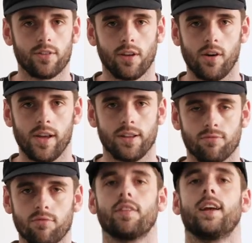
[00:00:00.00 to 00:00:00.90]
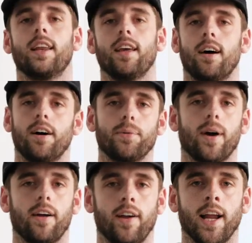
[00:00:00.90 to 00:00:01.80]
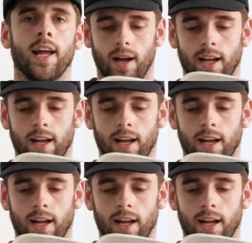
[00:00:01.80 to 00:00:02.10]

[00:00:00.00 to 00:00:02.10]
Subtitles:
so it's really hard wearing